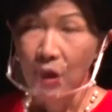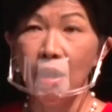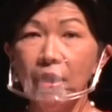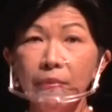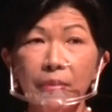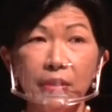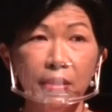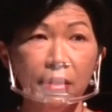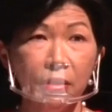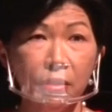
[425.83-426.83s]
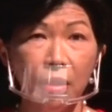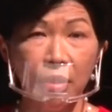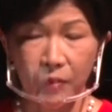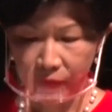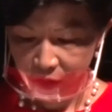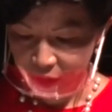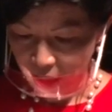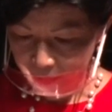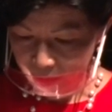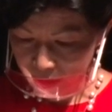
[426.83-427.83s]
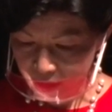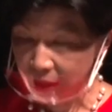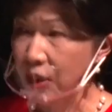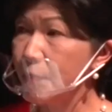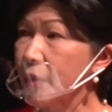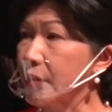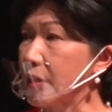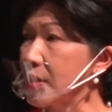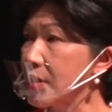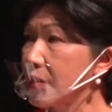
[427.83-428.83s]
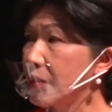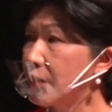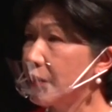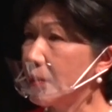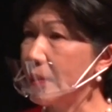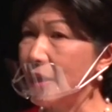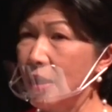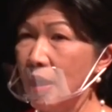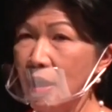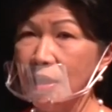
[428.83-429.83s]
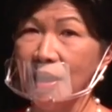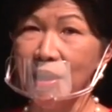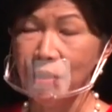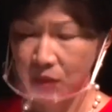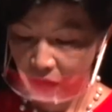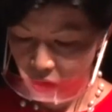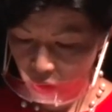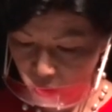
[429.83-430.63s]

I am the daughter of Japanese immigrants from Naraken to